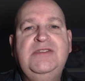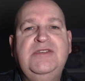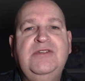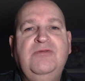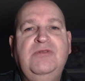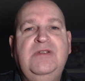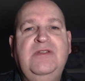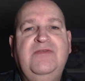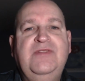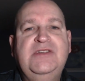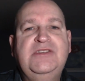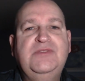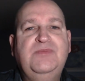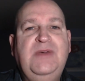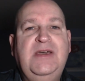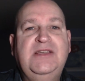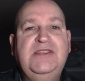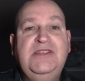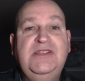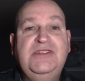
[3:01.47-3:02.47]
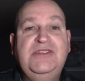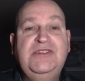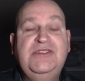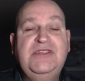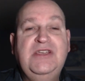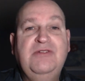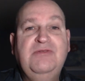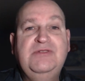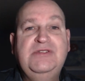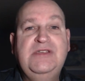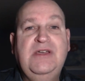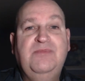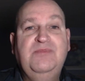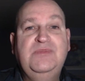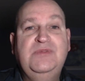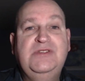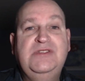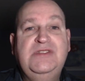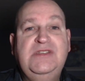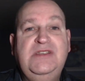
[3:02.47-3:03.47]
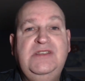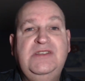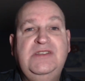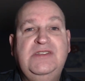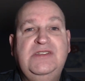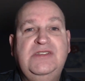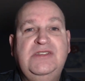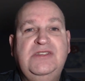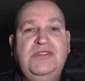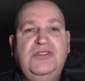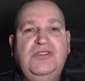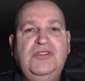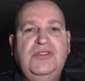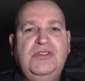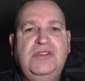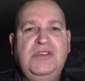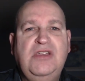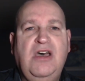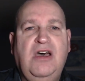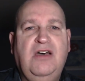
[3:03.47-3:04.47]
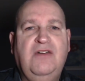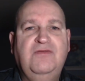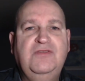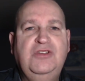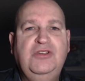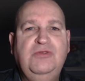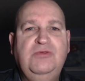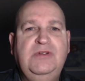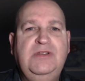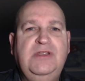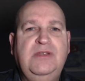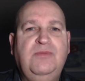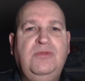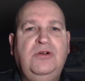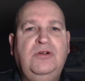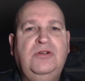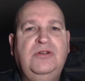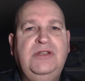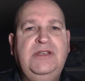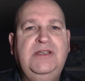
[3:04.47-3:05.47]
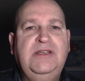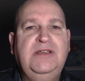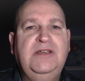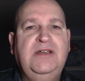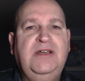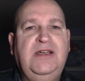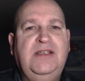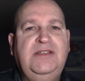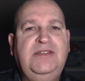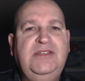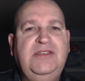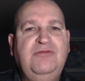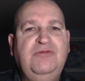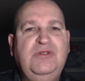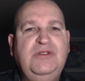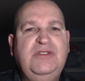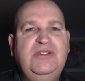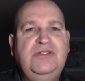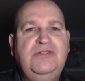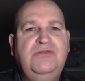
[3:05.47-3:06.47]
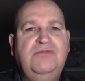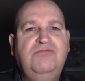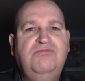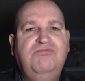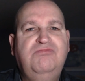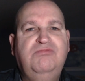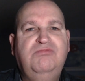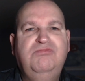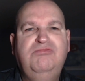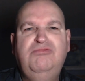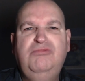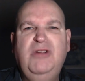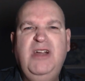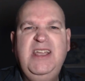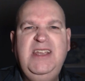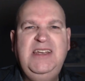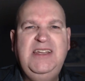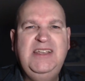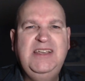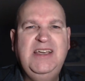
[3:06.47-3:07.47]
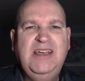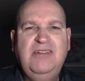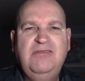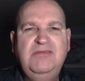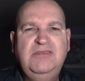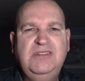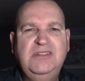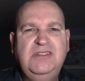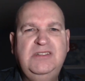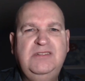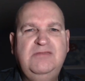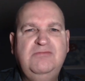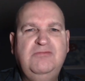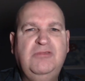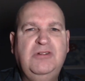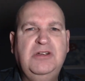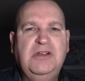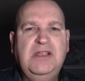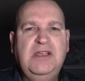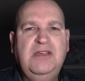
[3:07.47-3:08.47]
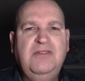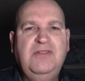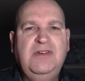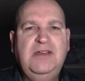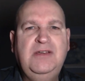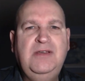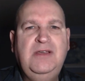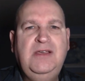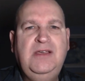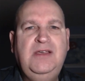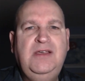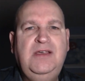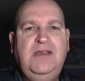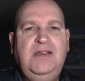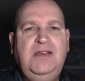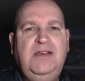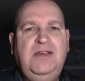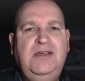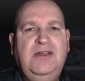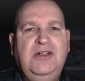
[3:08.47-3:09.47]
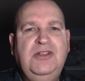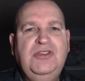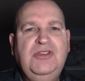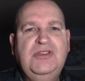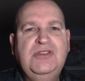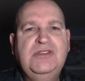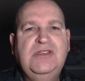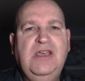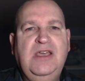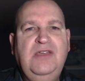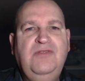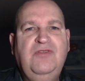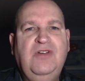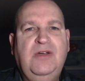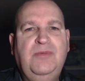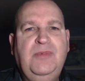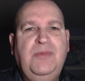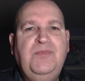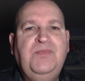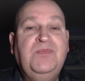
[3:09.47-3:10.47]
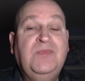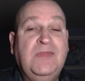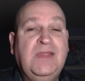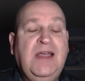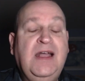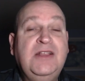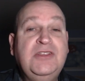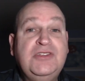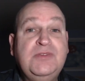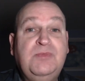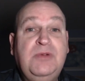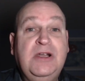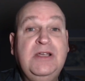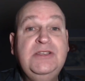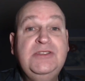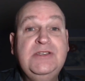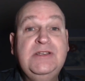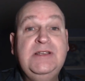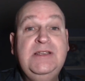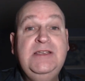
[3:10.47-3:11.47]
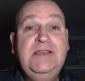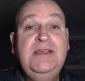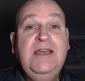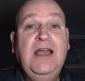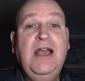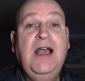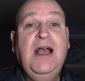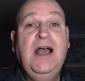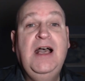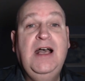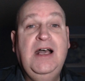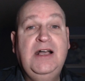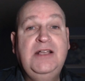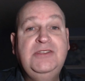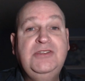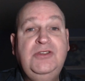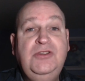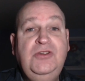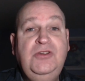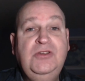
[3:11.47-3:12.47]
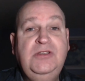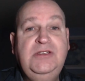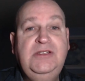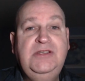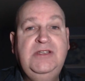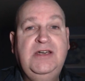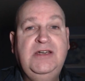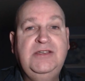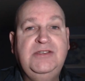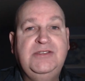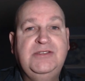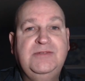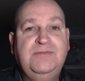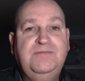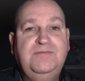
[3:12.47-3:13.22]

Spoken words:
I would have expected, since I was up since 2:30 in the morning and it was raining out and whatever, I just gave up. And surprisingly, had an early night.